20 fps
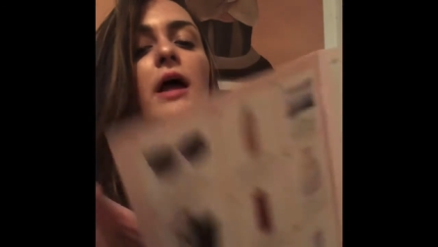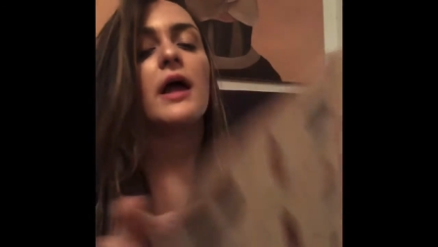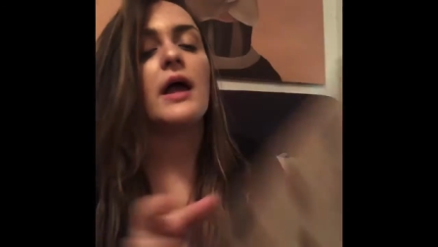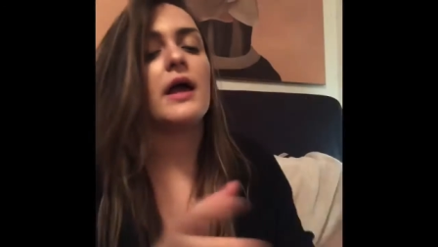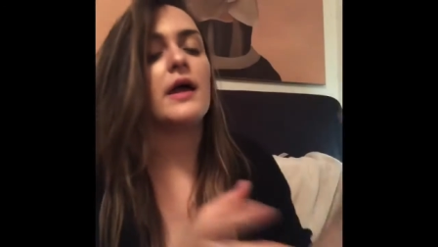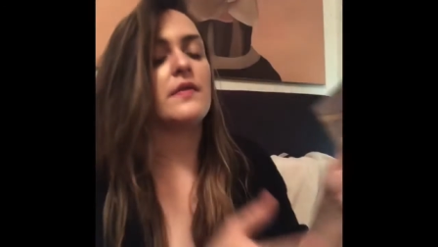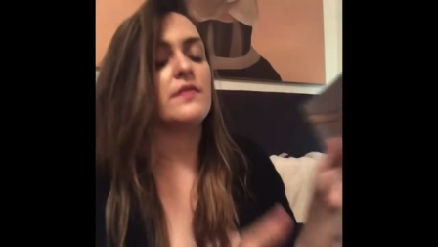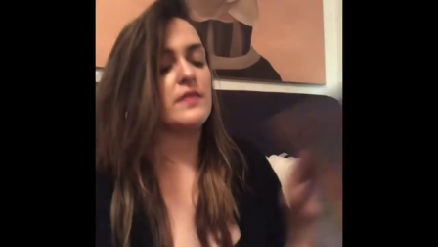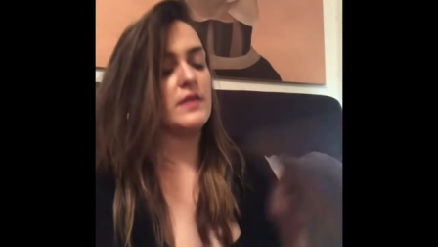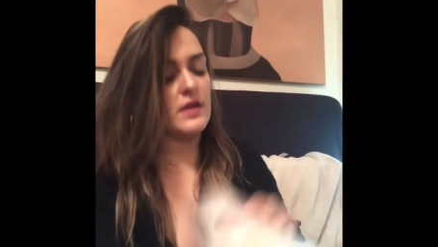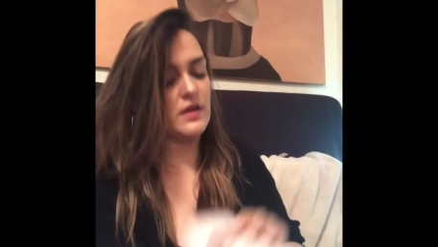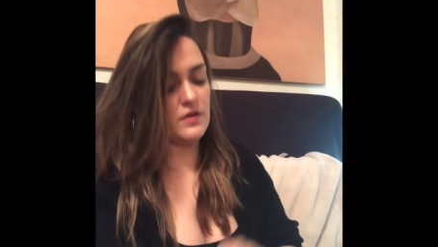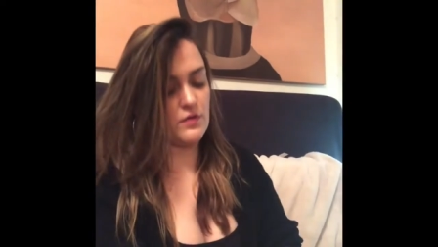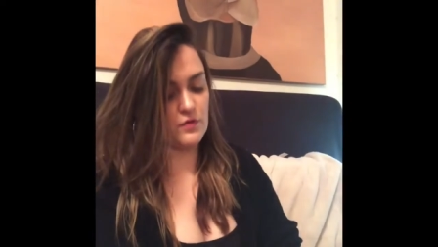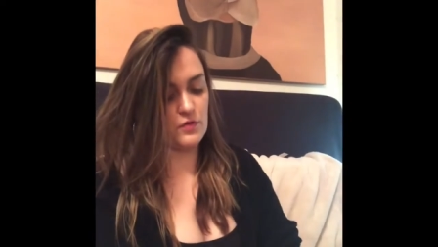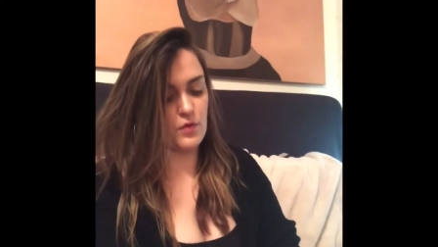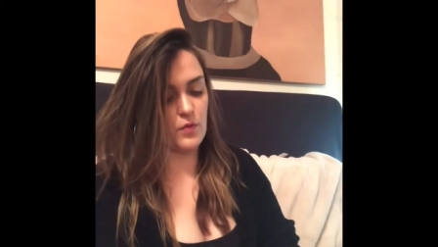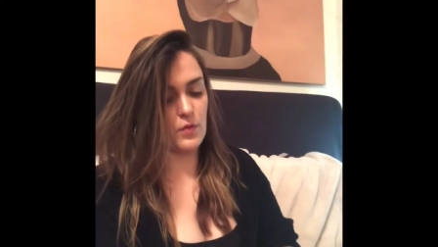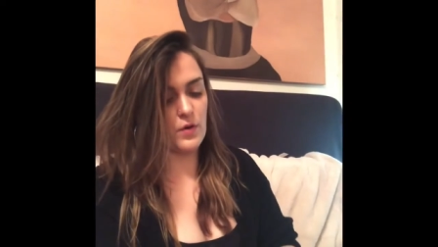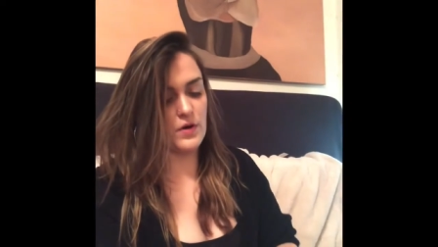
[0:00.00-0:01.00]
And then,
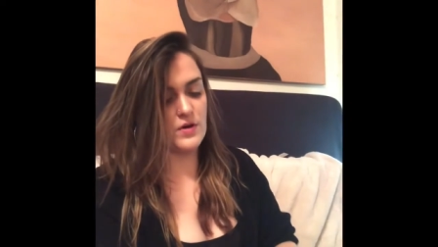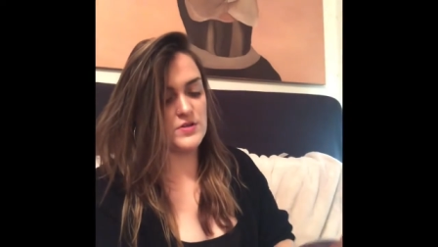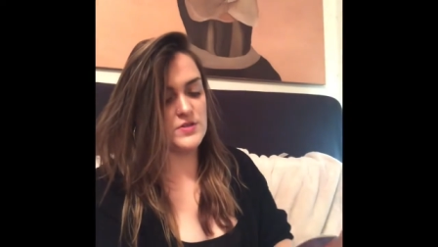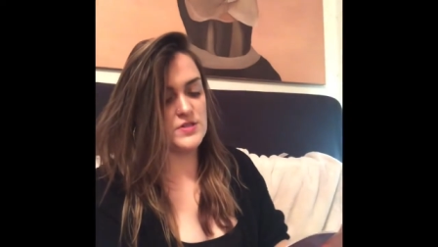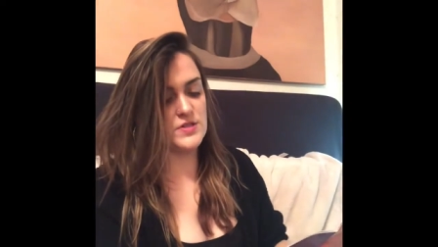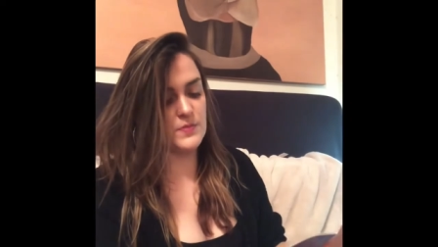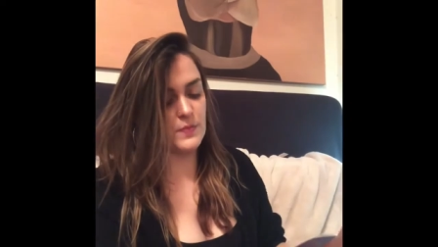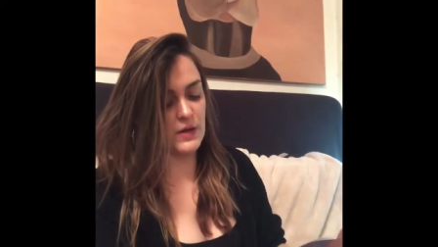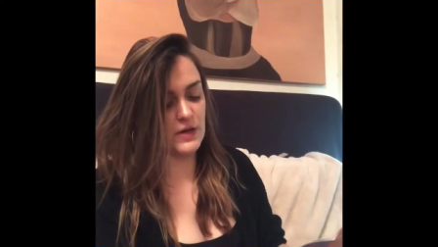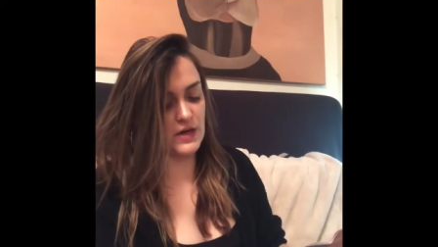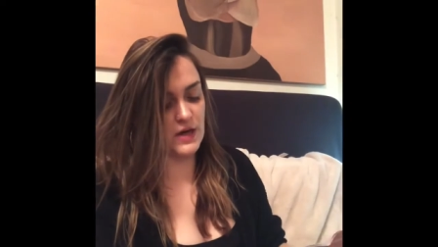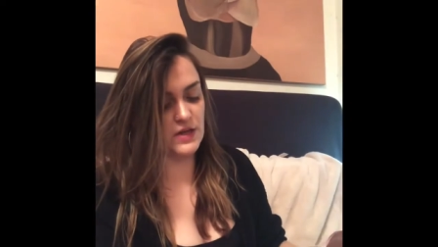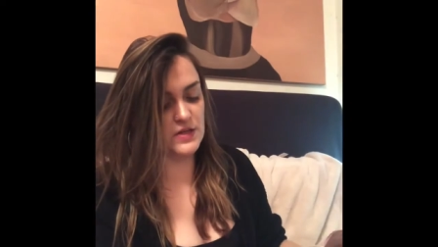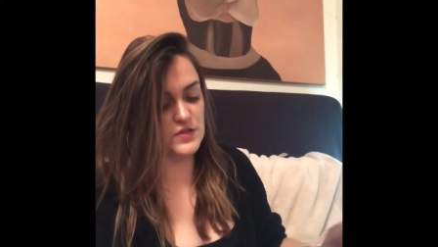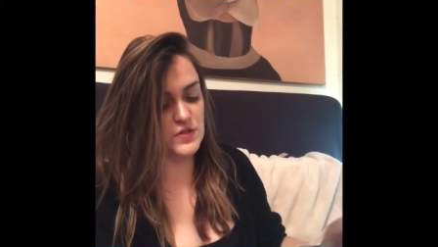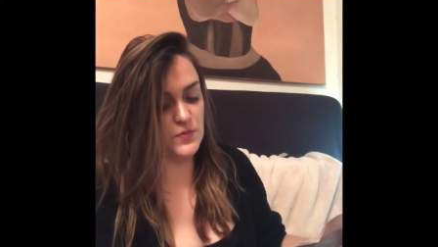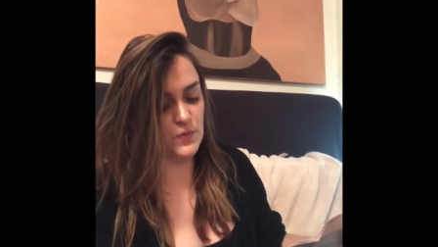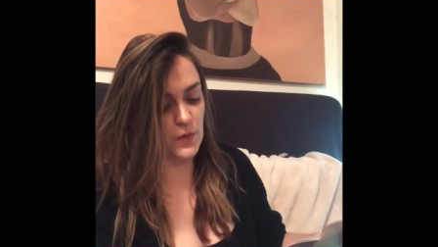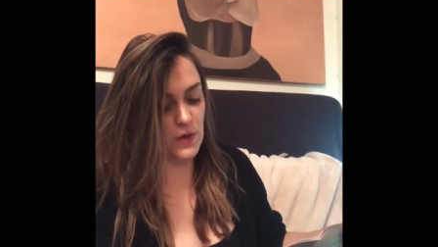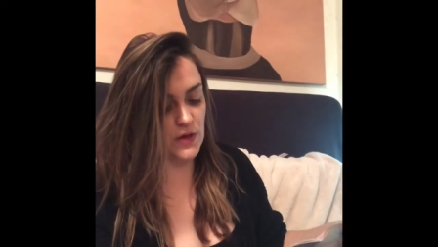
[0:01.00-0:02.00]
of course, my
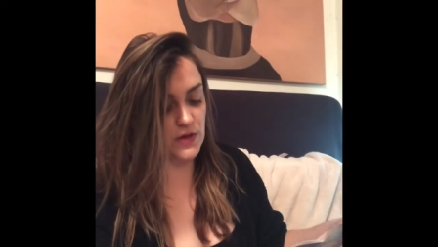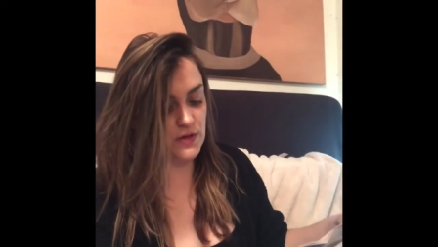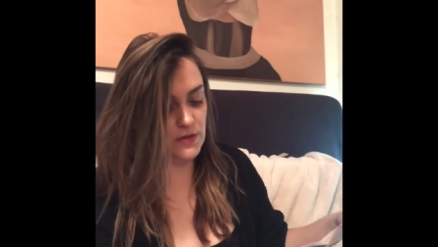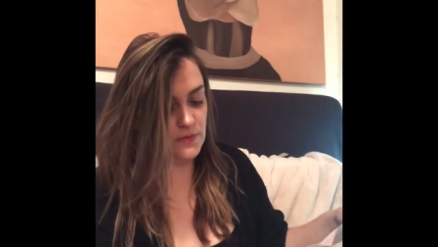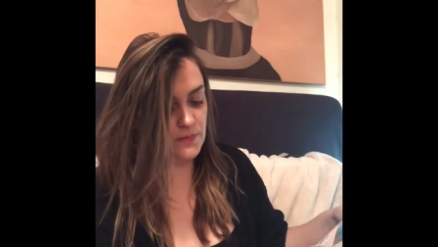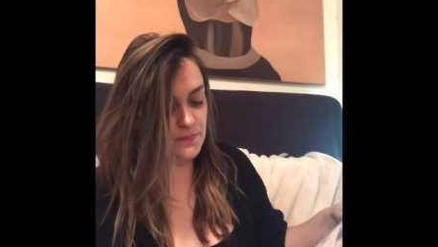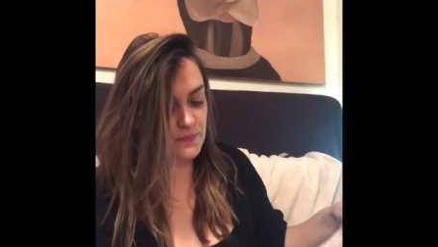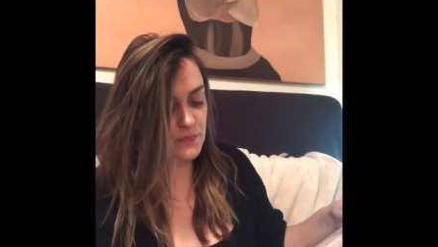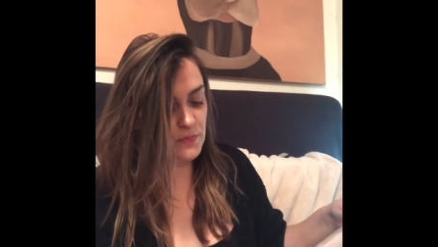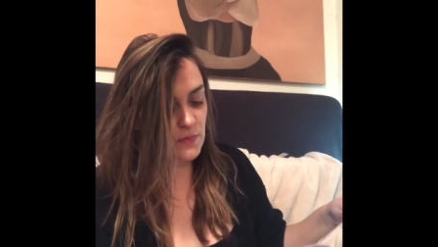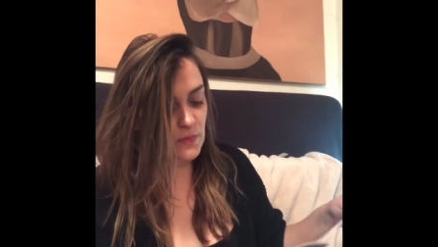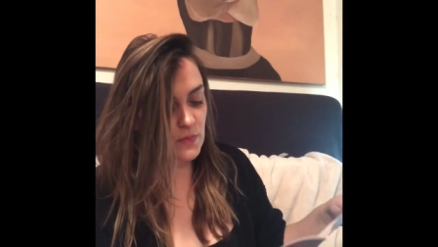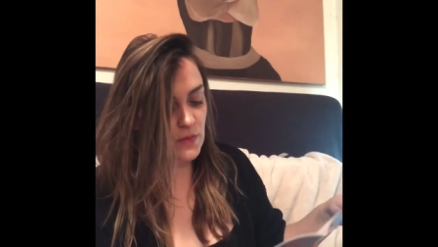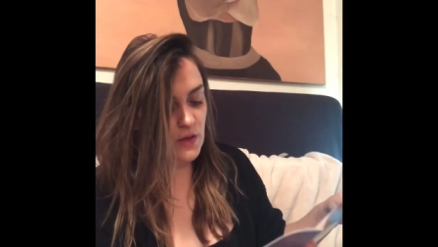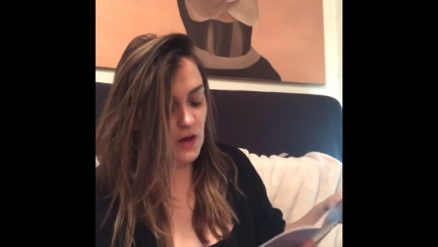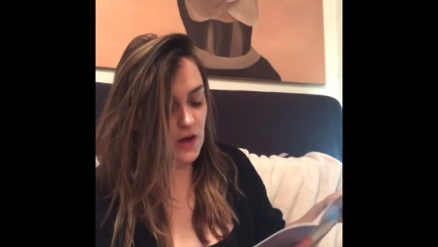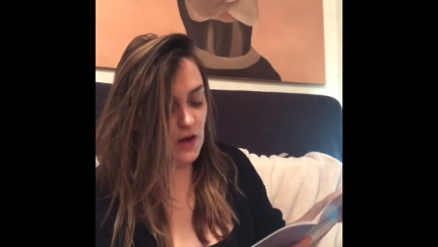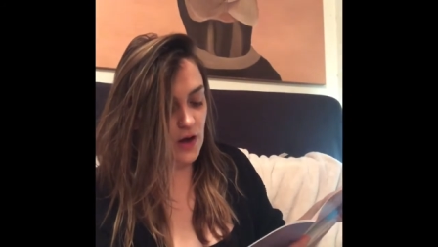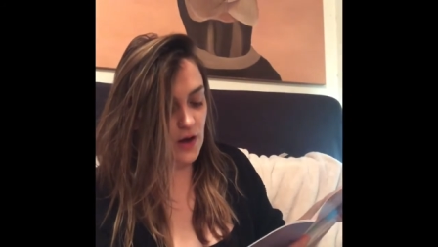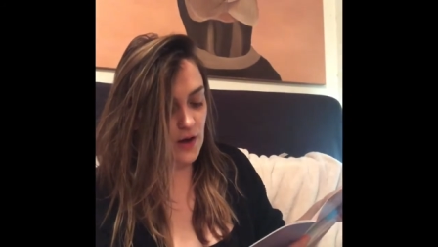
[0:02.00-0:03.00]
next one
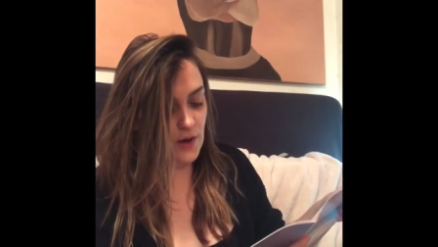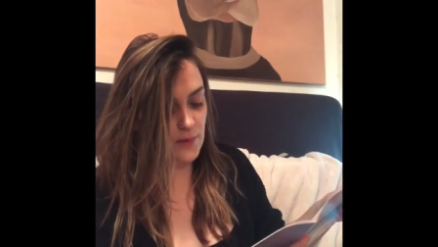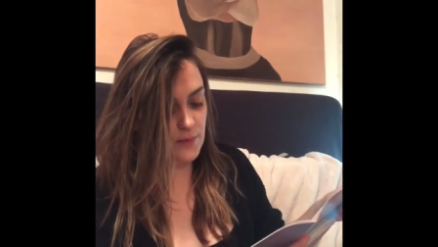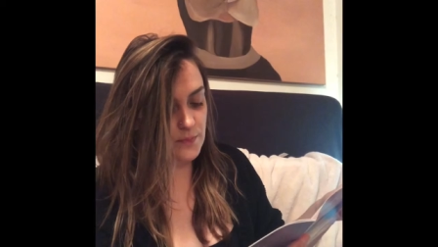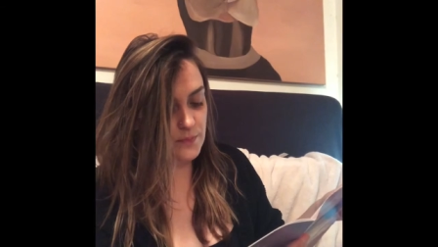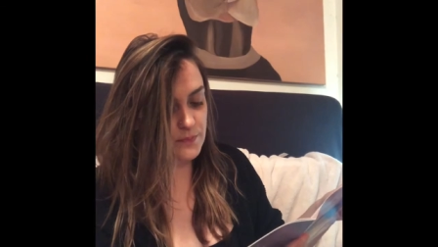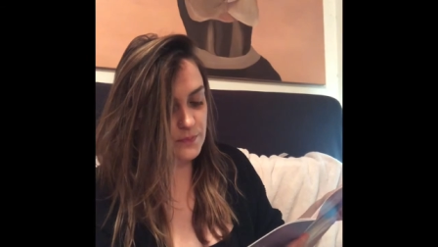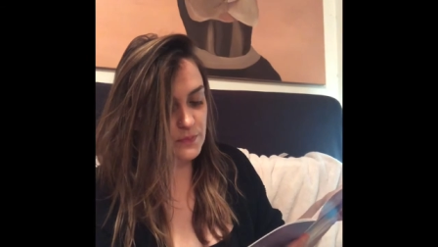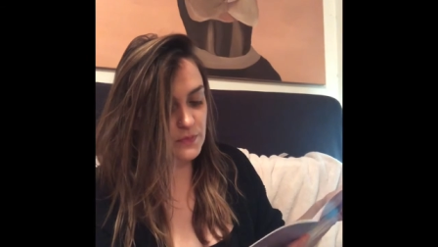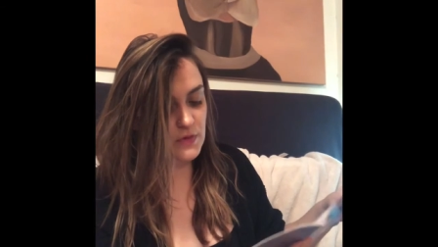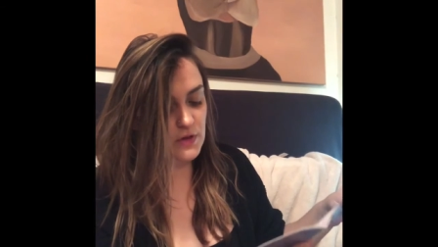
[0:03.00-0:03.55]
um,